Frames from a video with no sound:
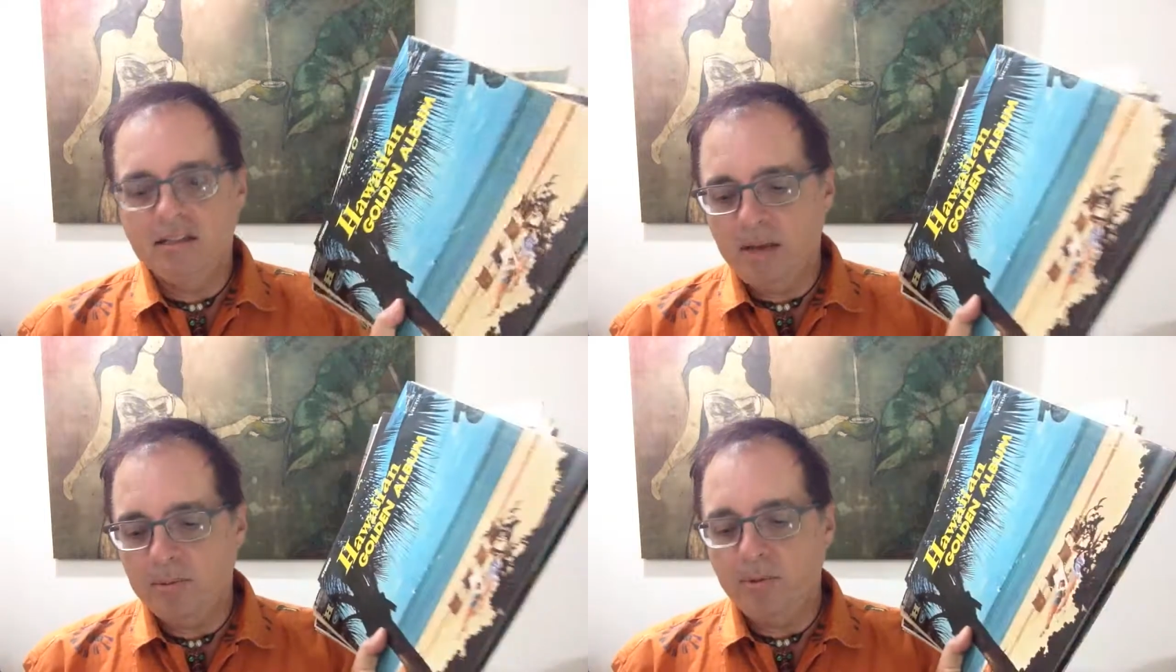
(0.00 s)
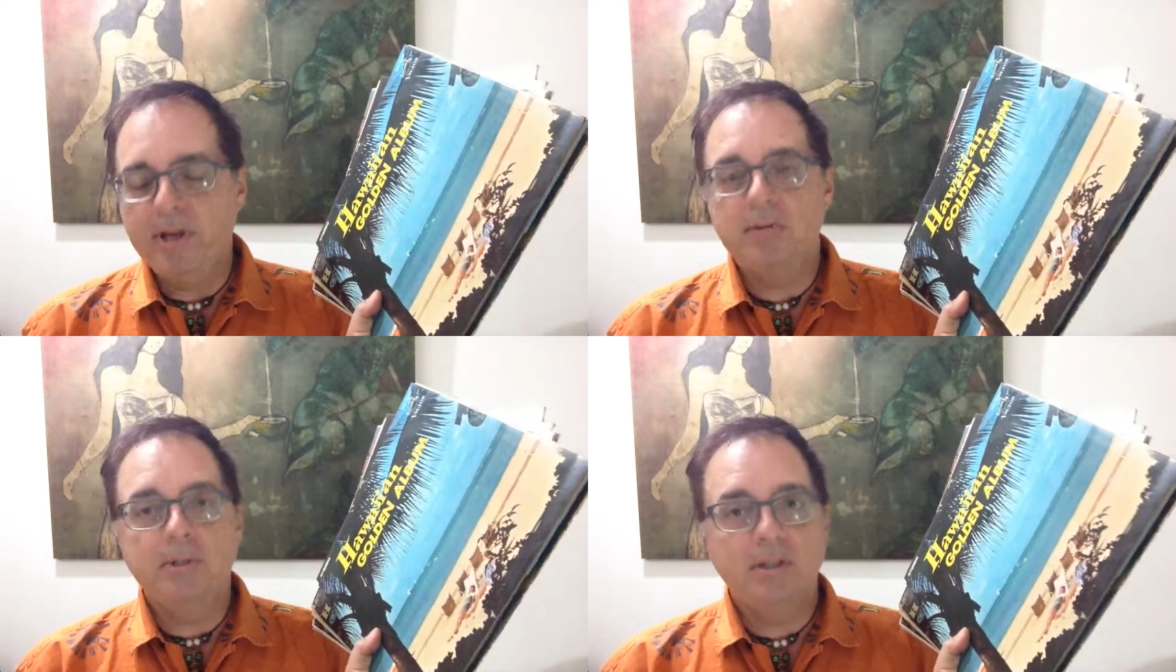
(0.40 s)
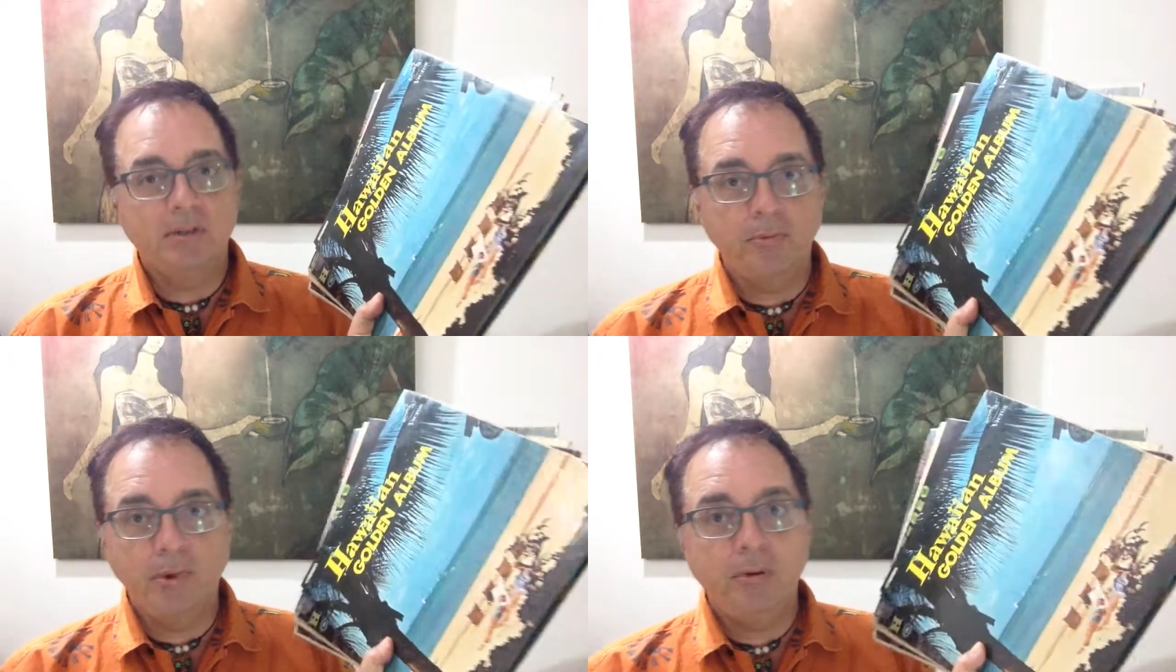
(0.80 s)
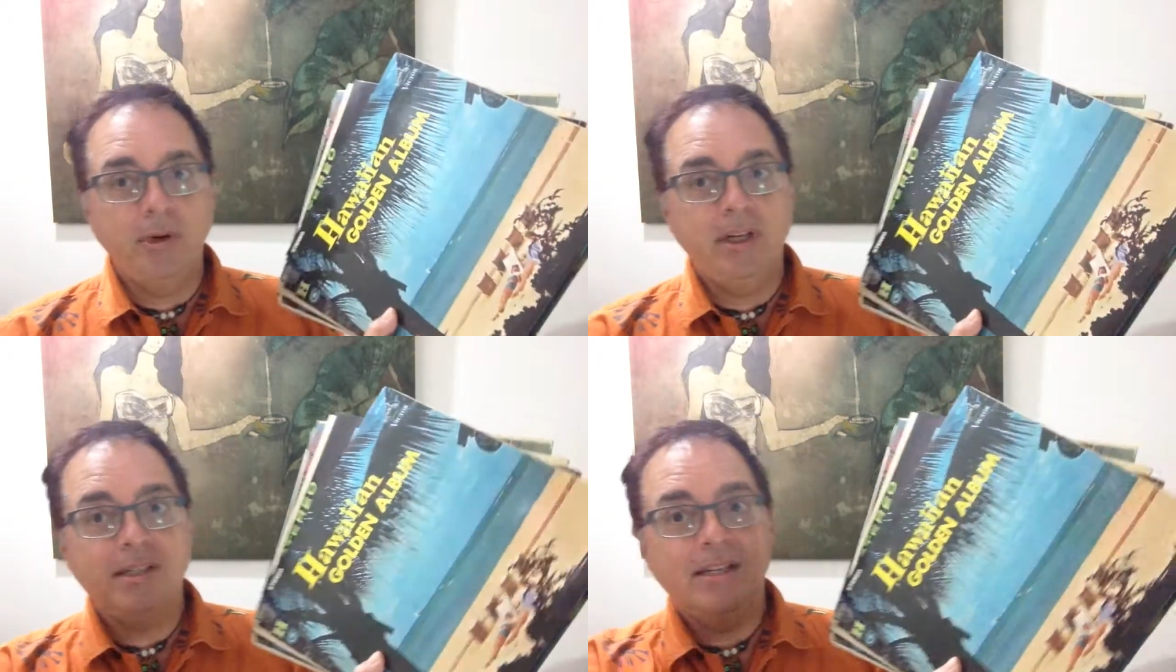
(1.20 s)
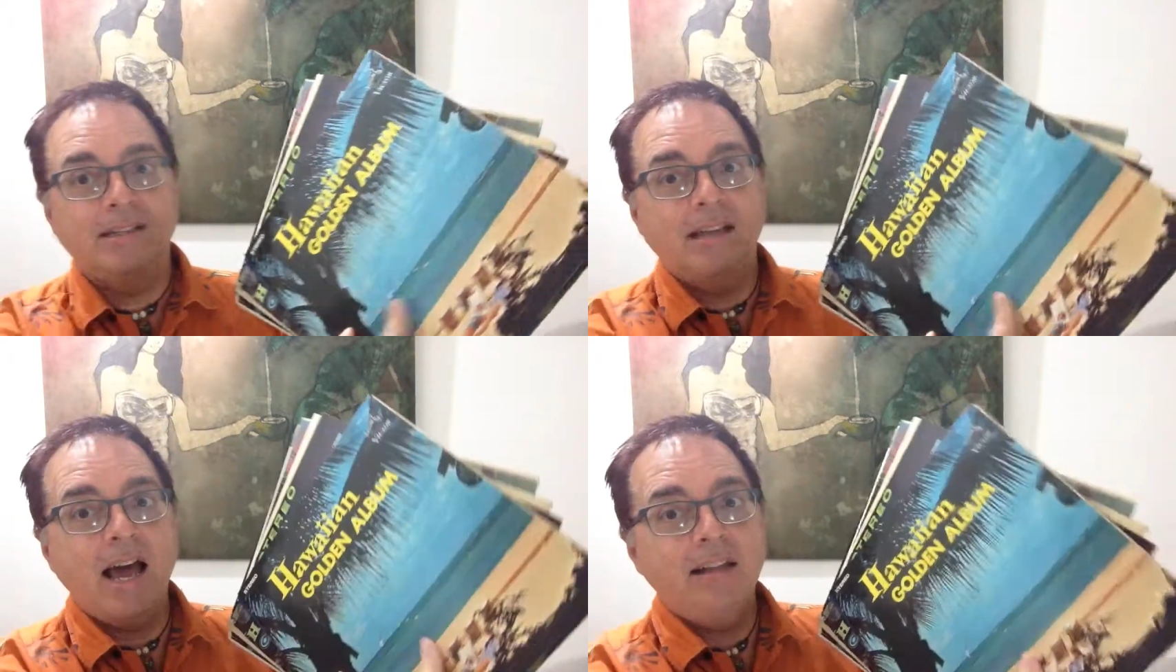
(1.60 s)
same arrangements. Different recordings,
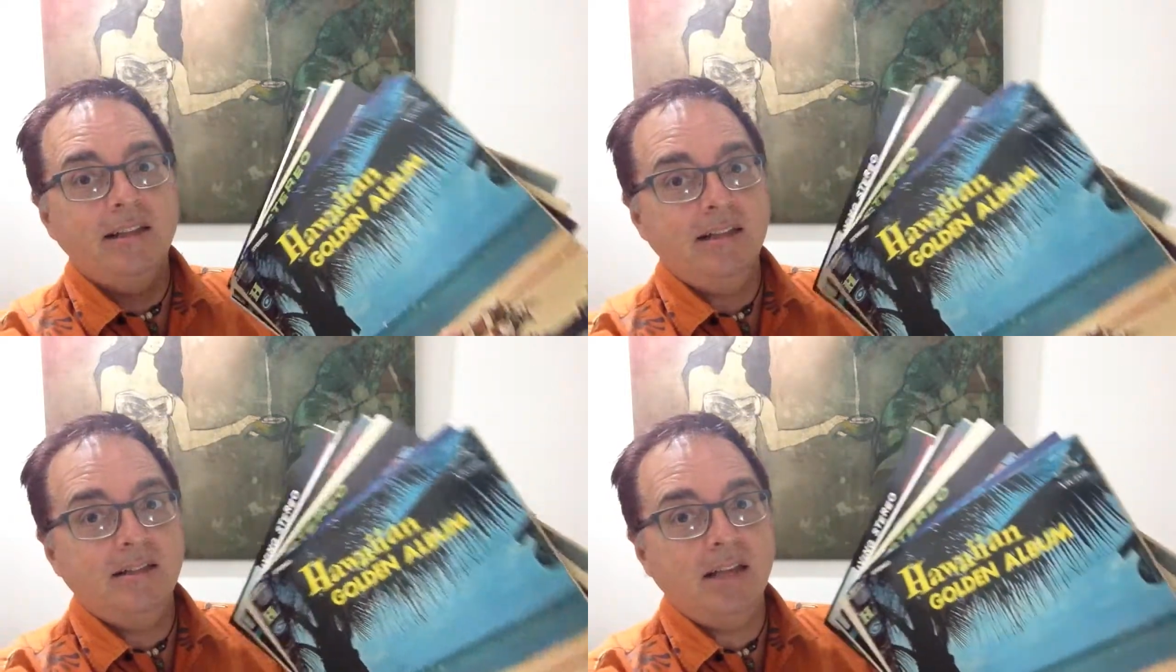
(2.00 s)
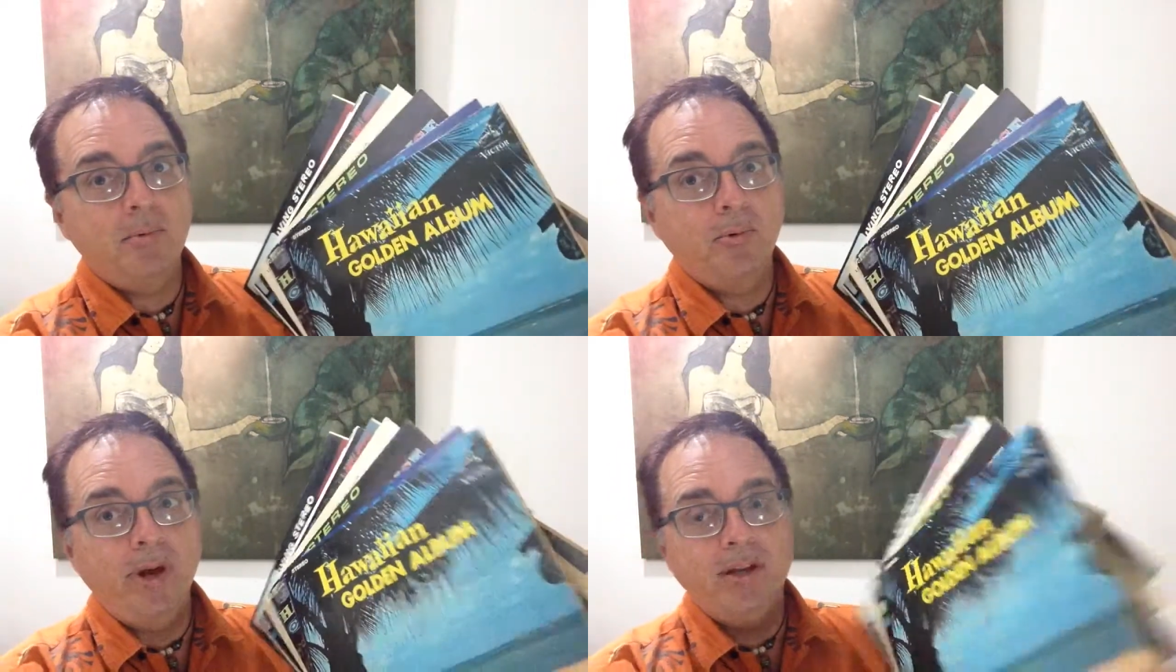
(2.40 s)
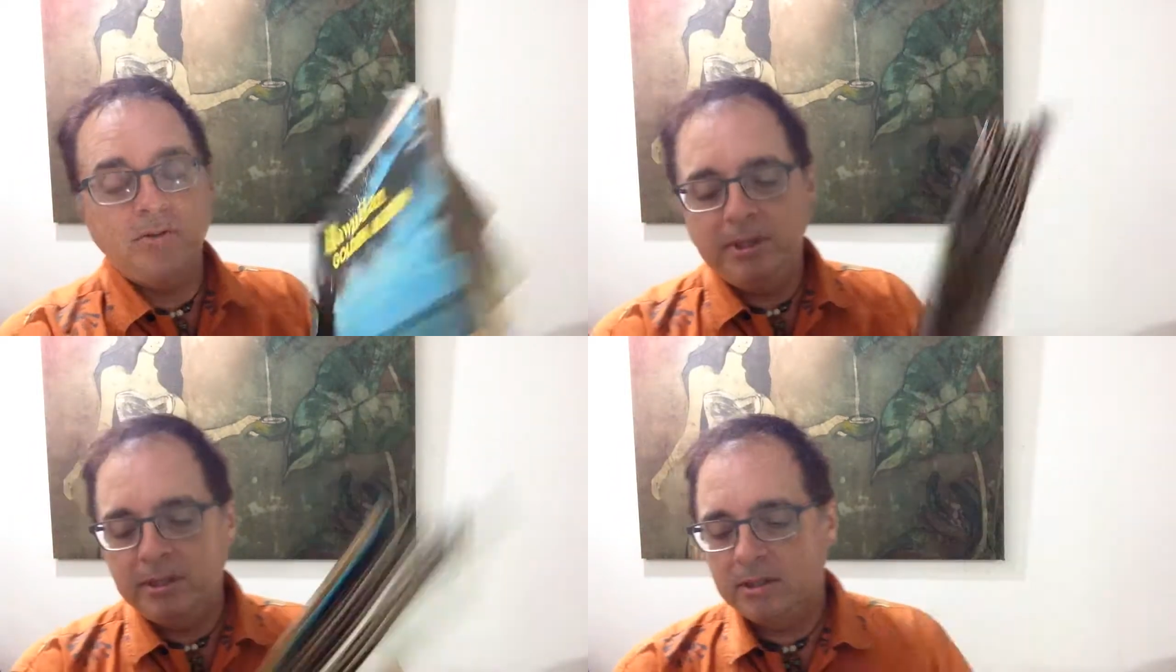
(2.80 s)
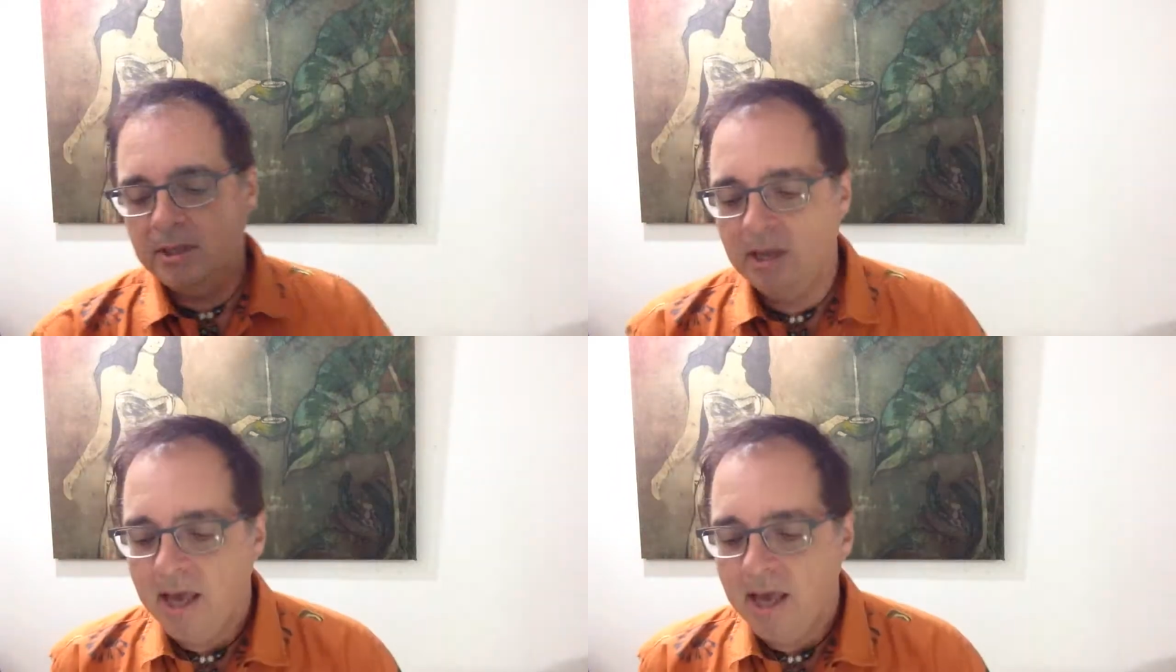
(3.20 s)
exactly the same arrangements.